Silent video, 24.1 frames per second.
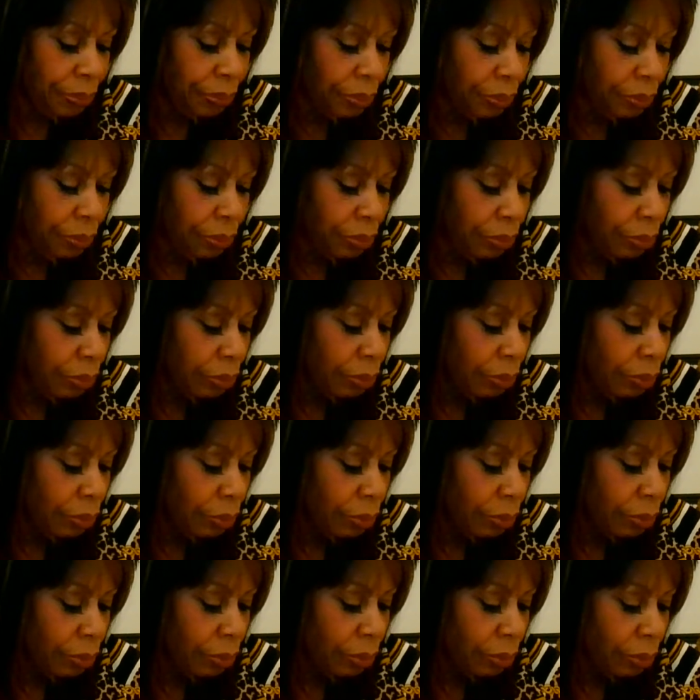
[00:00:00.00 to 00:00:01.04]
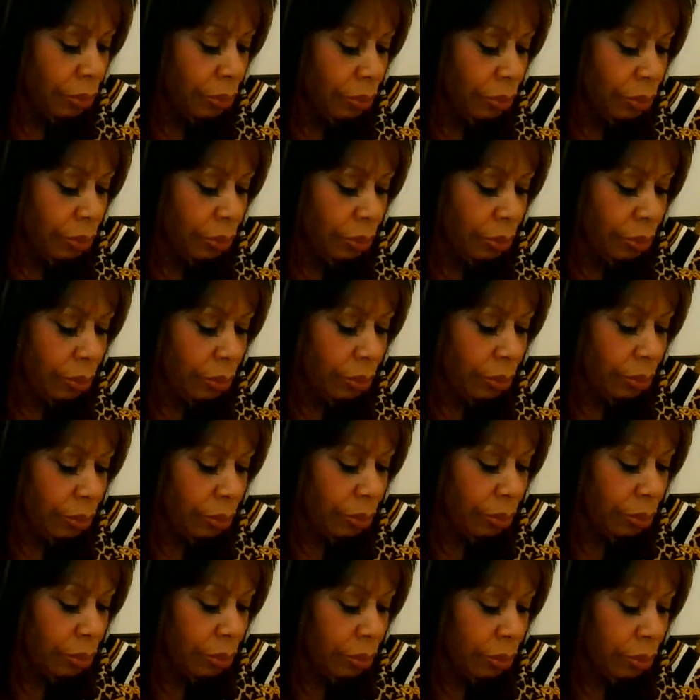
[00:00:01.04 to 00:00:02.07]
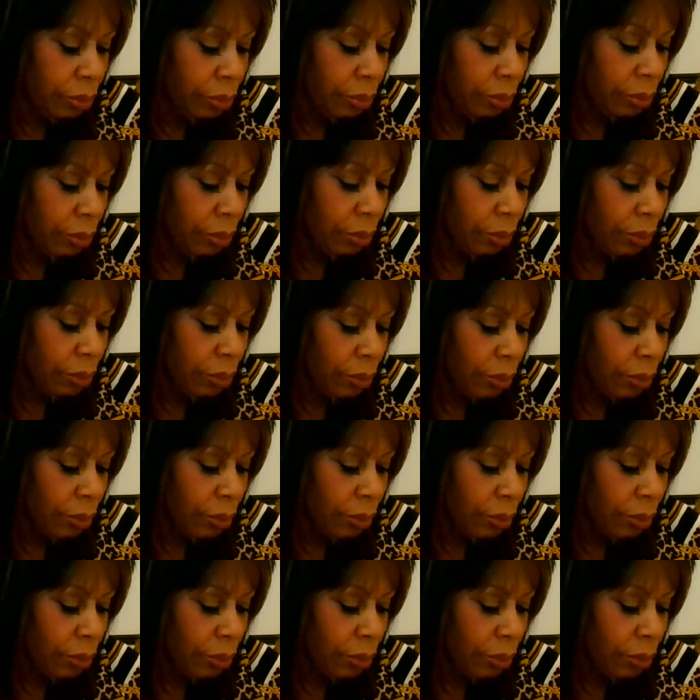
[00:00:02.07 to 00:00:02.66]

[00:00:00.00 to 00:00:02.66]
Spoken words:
(silence)